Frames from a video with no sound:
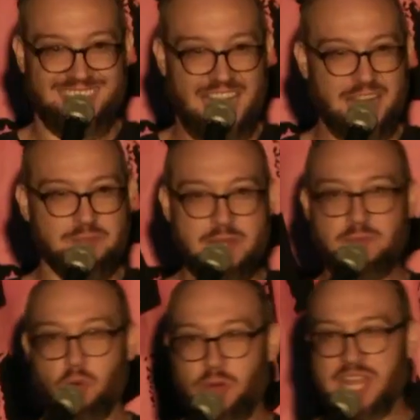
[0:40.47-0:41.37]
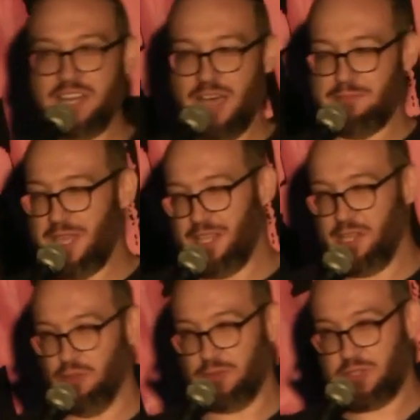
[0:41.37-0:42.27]
I remember weed not being
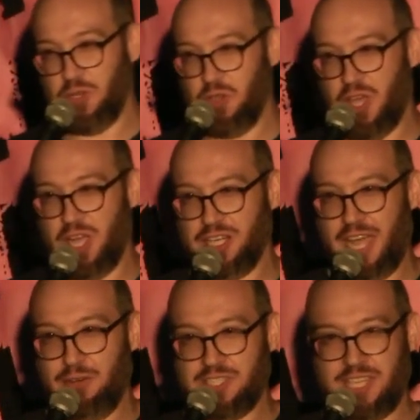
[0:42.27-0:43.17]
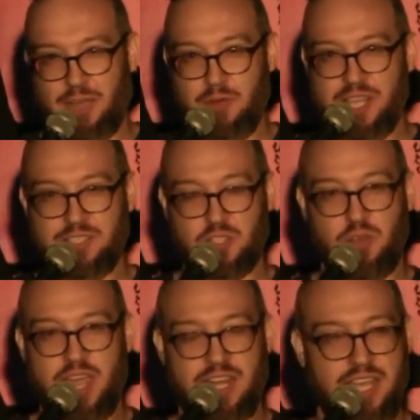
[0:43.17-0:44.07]
legal for so long. Now it's like, I went in to
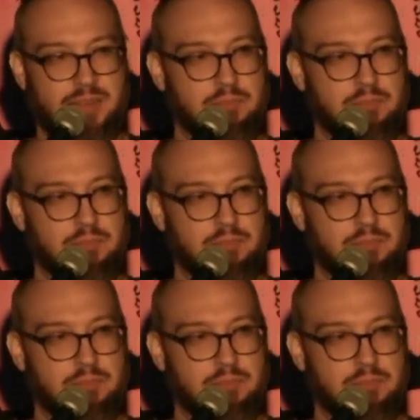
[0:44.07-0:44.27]
try and like